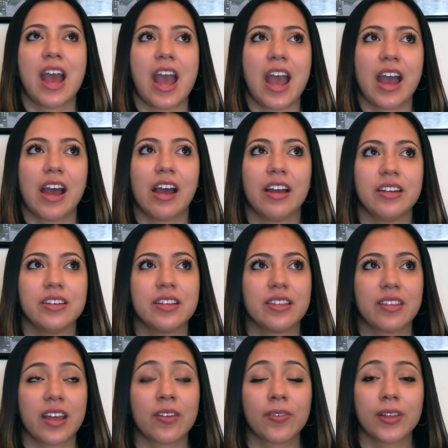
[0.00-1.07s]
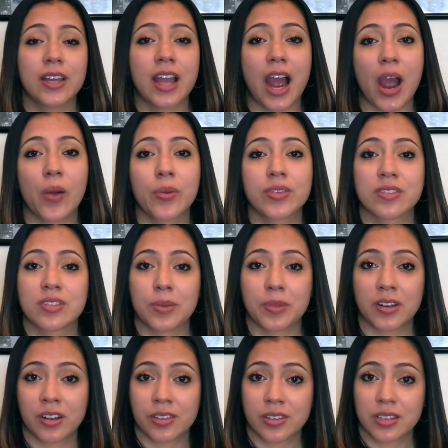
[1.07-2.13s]
And thankfully, I was
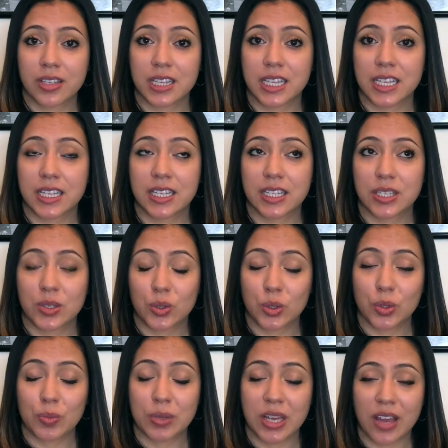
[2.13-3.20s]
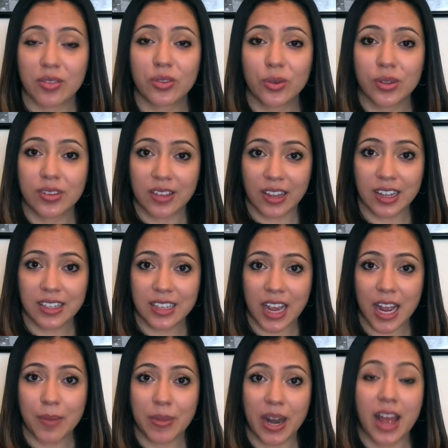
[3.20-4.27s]
accepted on to P A school the second
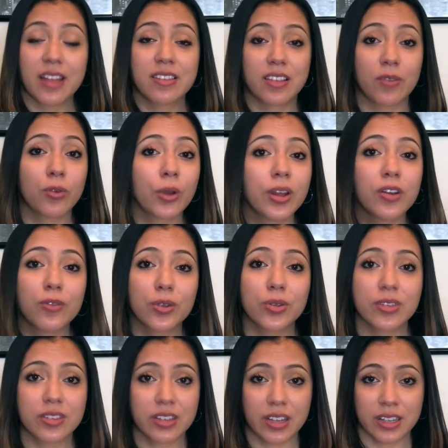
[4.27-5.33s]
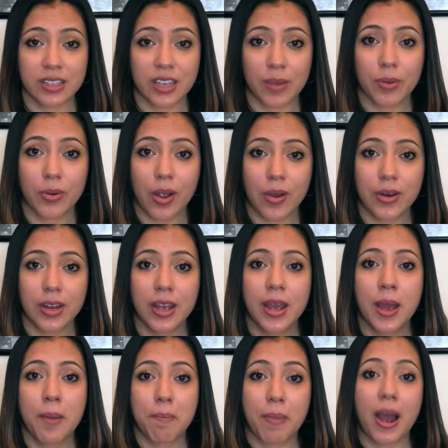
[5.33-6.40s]
time, and I had several interviews the second time around,
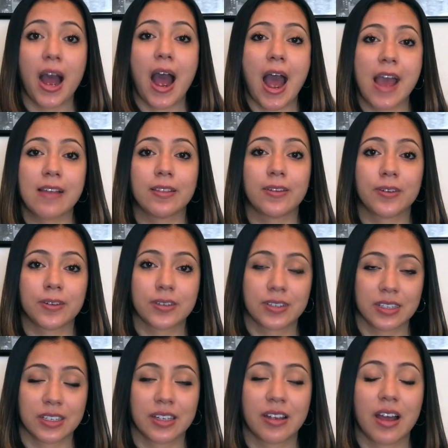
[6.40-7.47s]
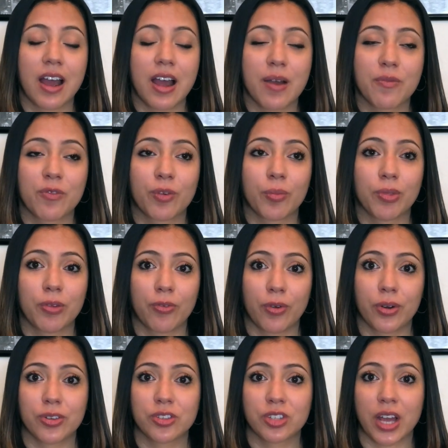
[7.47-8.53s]
but I learned Um, from the
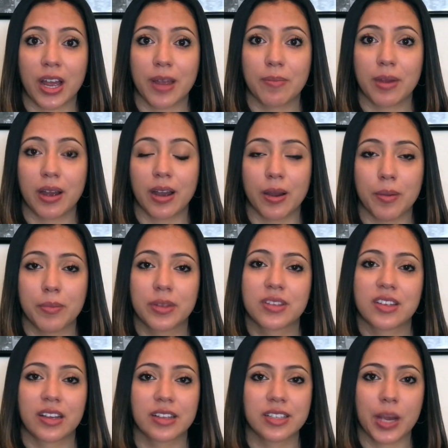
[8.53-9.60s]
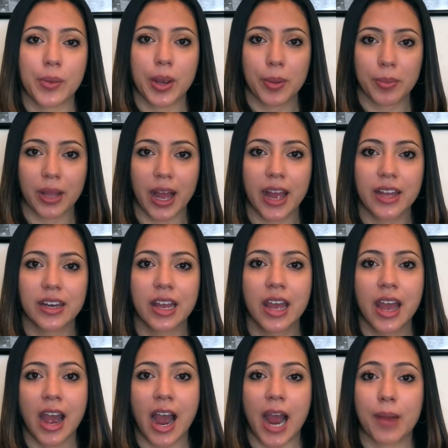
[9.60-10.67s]
first time. Um, the second time I applied,
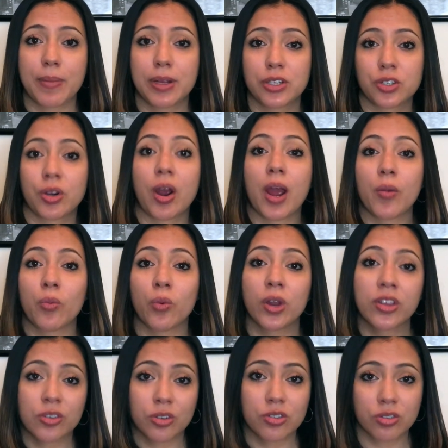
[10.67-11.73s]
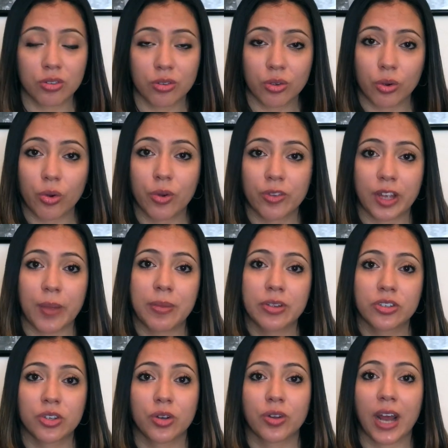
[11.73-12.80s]
I made sure I researched the schools. I
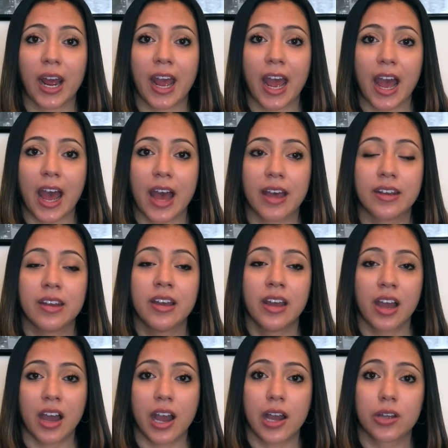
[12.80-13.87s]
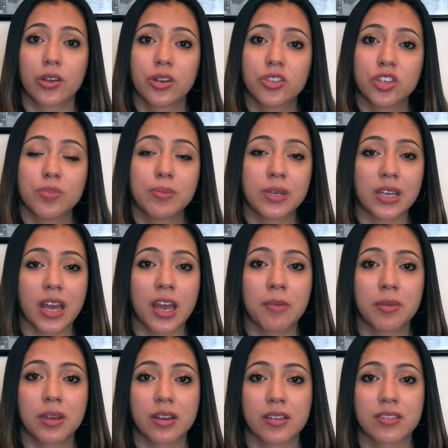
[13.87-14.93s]
made sure that I had a good G P A,
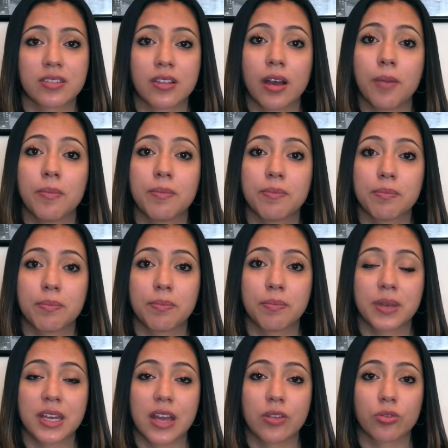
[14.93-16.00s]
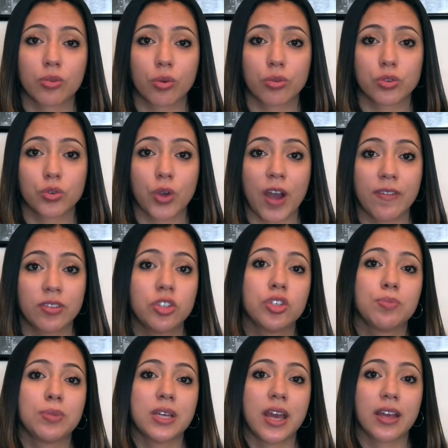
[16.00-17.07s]
because some P A schools do have a
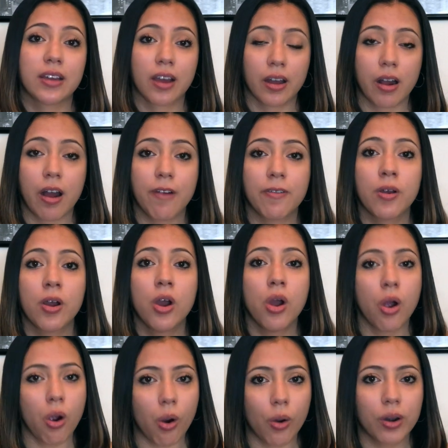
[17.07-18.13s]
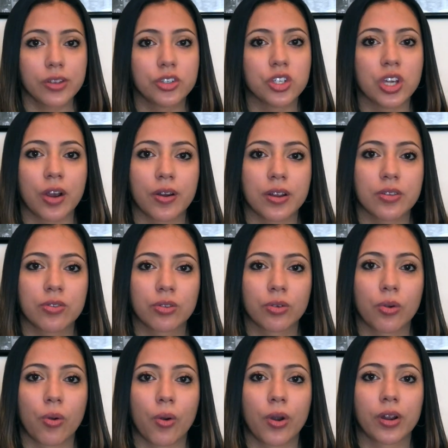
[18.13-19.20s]
G P A cutoff or a G R E
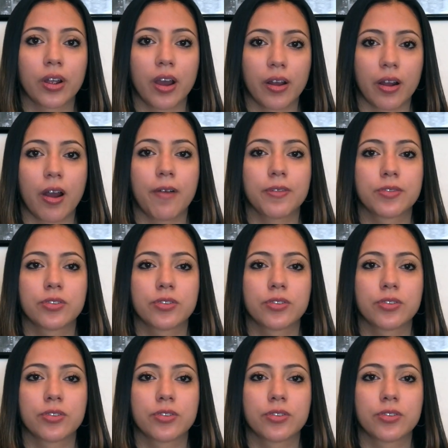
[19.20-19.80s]
score cutoff.